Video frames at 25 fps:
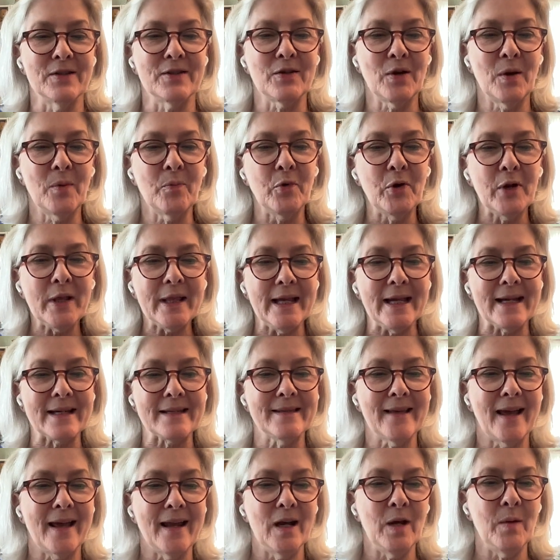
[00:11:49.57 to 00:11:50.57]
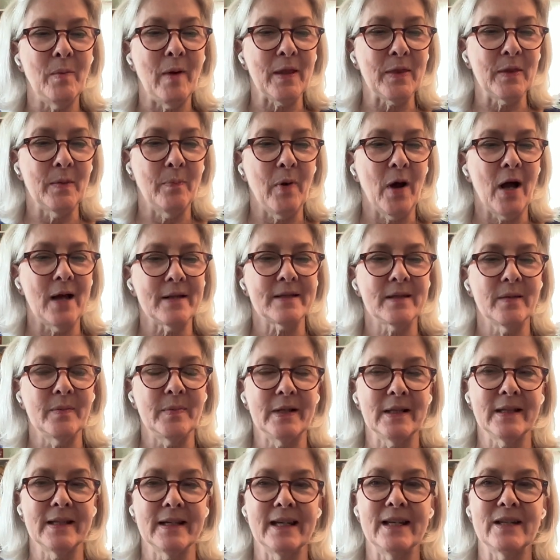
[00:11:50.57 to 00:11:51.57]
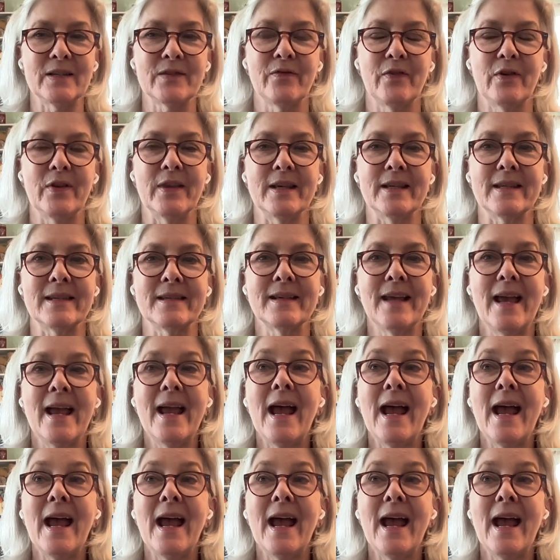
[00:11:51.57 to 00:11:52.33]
So I'm really excited about the possibilities for this.